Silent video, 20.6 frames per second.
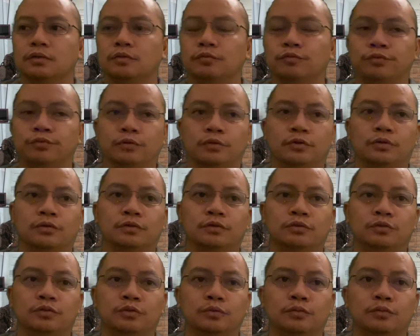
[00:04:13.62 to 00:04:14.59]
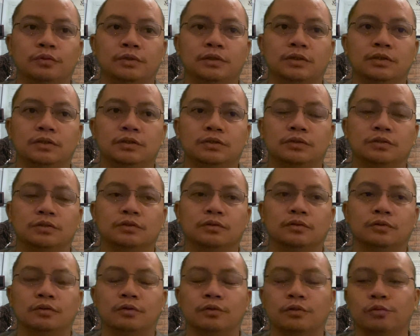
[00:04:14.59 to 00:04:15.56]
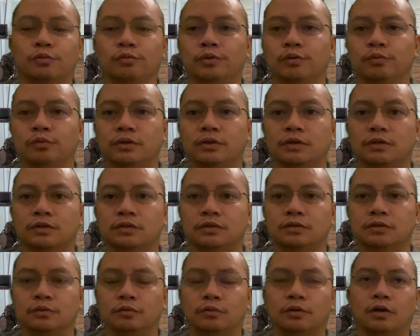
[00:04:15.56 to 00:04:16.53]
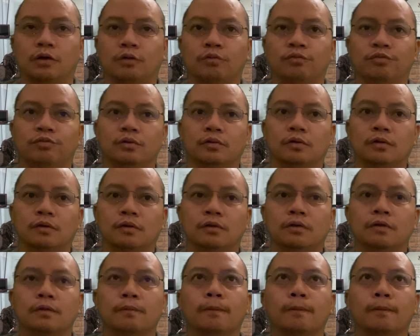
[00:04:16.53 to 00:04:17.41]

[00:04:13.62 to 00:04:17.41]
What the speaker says: for your 2 weeks or your 3 weeks or however long,